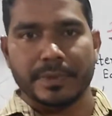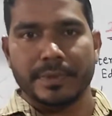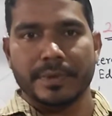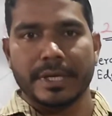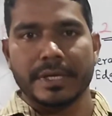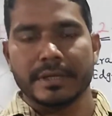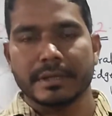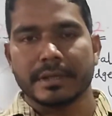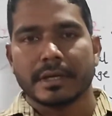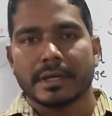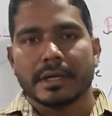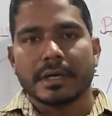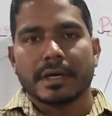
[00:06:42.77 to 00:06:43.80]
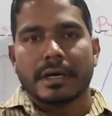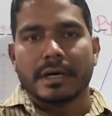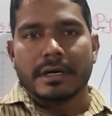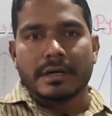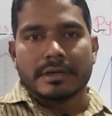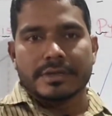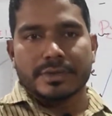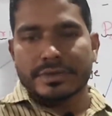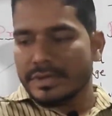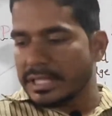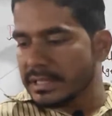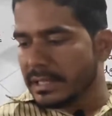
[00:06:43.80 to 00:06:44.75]
Okay,
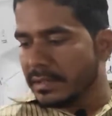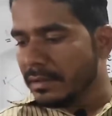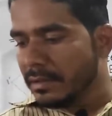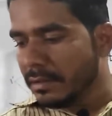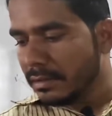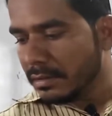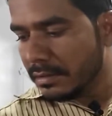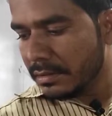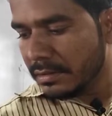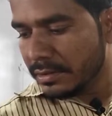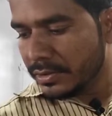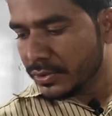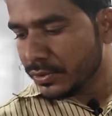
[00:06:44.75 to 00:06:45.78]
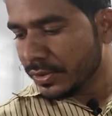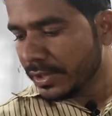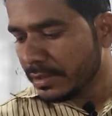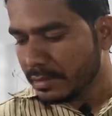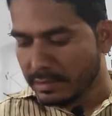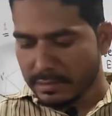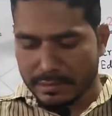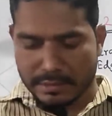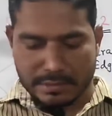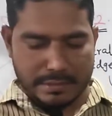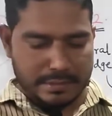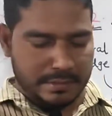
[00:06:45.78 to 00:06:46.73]
so just I will show here
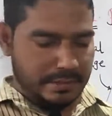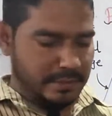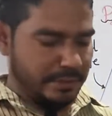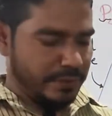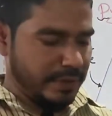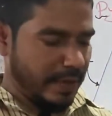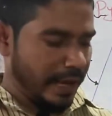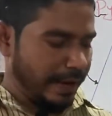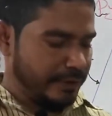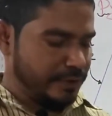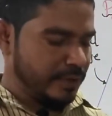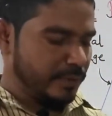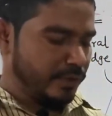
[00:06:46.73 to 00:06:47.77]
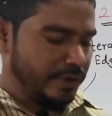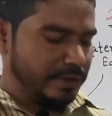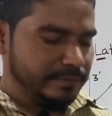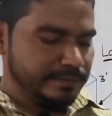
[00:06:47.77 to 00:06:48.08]
one actual model.